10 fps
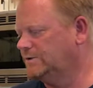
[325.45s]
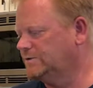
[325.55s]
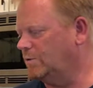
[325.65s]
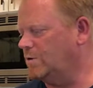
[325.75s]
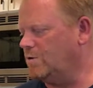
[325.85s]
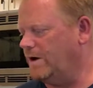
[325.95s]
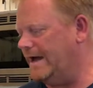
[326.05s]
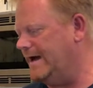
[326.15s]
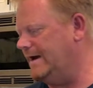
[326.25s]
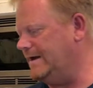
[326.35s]
So we'll go
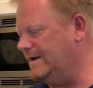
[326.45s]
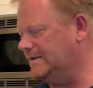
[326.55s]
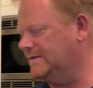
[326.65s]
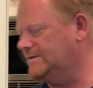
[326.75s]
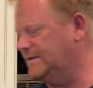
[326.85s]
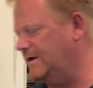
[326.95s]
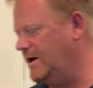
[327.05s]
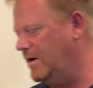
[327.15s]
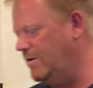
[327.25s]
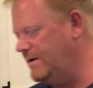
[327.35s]
ahead and get this thing
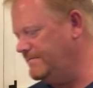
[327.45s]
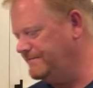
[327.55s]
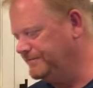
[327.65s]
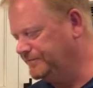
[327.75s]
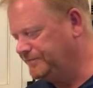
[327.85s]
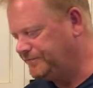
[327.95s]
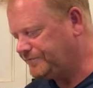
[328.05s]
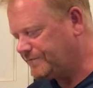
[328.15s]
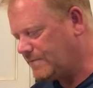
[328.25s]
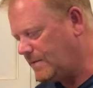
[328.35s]
going,
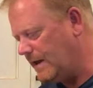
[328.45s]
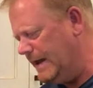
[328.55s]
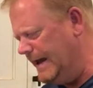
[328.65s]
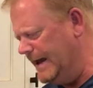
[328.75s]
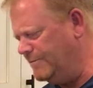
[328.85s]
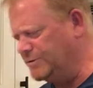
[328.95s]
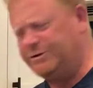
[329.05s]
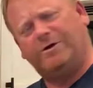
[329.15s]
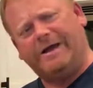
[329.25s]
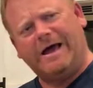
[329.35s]
and we'll
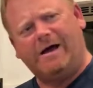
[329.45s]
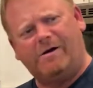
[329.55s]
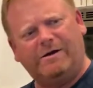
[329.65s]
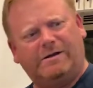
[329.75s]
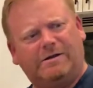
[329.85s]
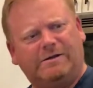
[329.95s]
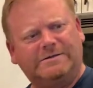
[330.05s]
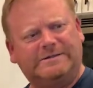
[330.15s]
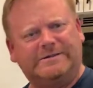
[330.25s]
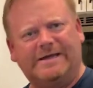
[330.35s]
show you how it
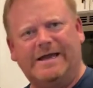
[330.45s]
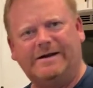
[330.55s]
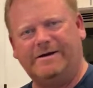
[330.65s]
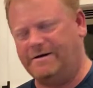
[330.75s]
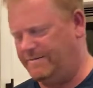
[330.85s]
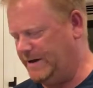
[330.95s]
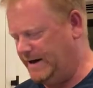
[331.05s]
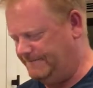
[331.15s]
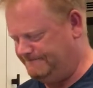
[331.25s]
looks at the end here in a minute.